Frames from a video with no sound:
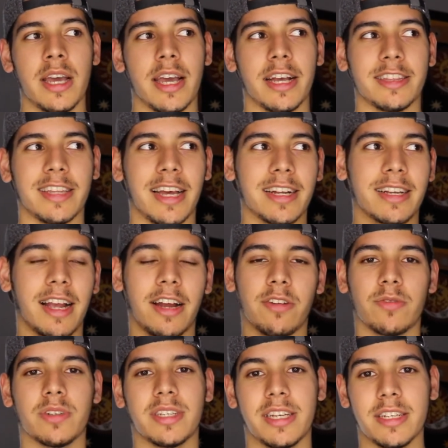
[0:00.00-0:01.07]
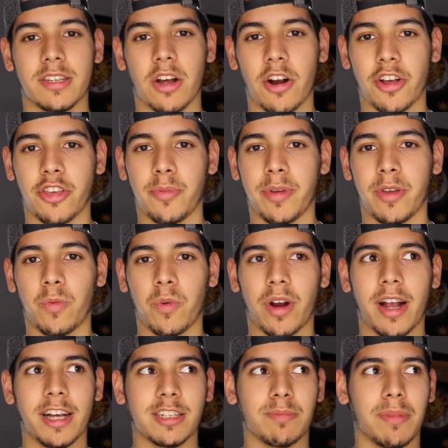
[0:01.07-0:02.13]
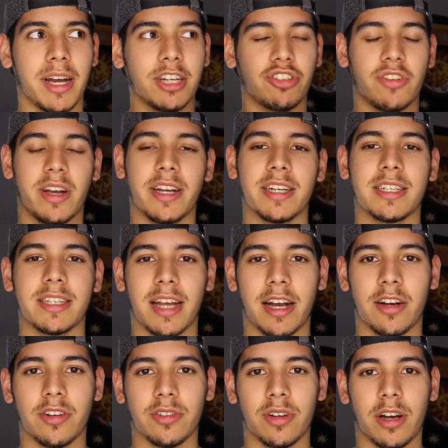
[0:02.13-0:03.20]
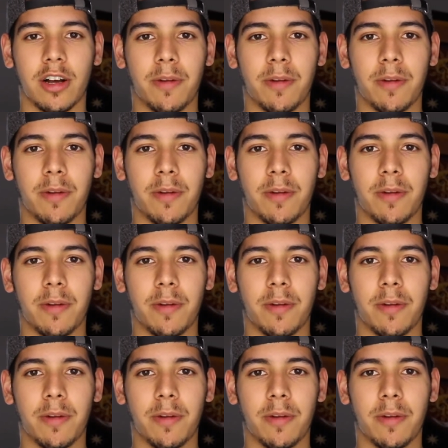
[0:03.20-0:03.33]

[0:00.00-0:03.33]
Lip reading: And that kind of was his argument, whereas my training style,